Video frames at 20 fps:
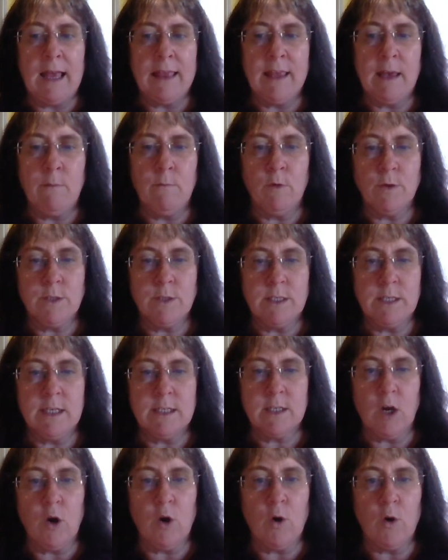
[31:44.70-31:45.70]
And then once
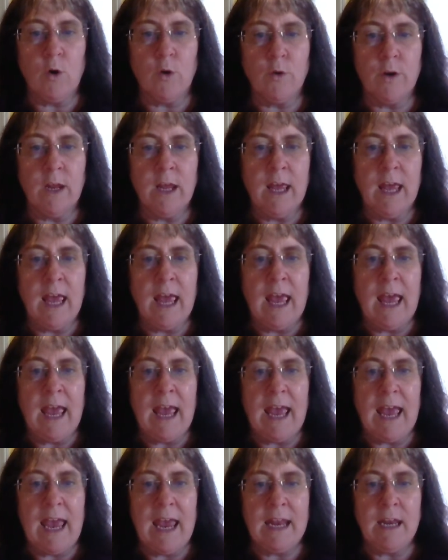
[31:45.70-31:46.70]
it's on,
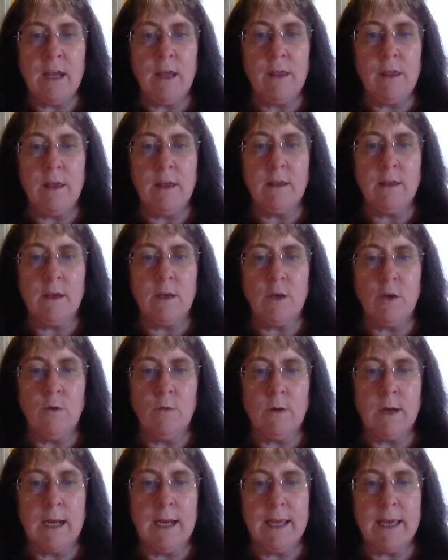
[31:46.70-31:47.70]
anything that
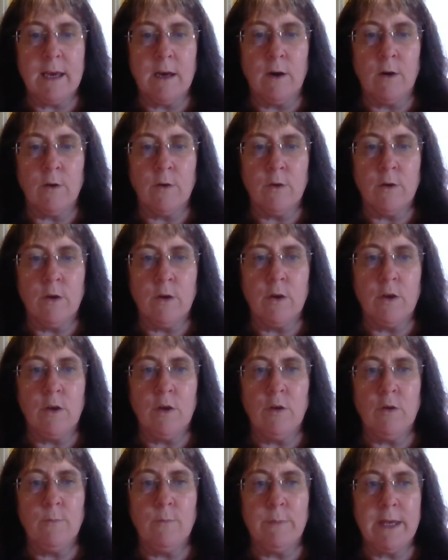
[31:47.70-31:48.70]
you click on,
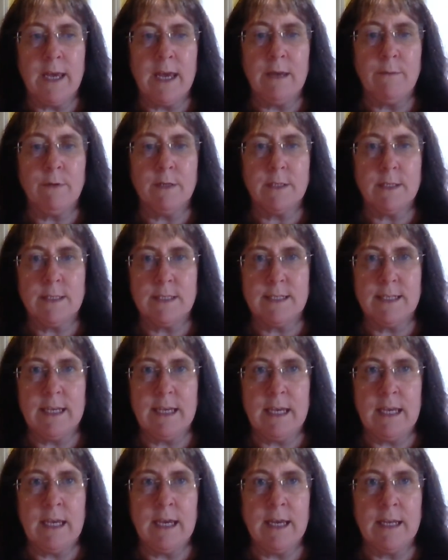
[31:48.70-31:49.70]
you'll be able to
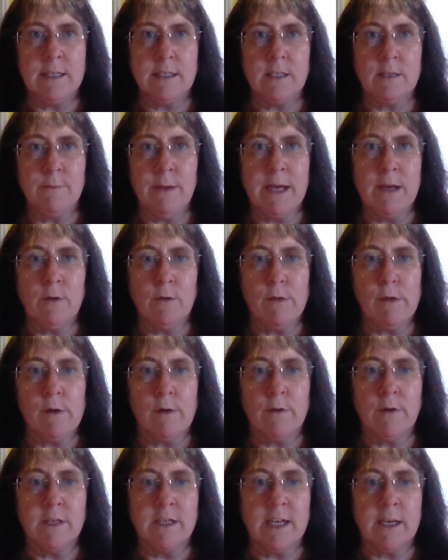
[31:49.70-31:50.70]
see its domain
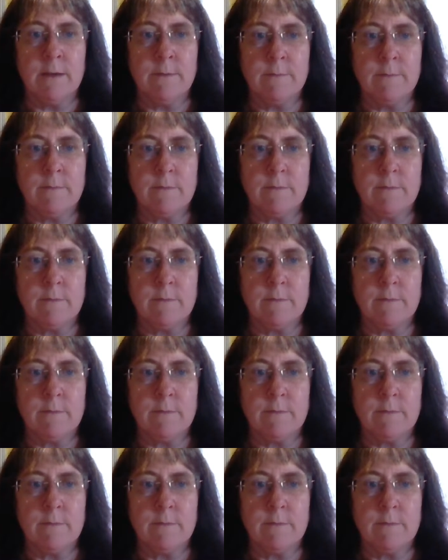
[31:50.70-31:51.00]
authority.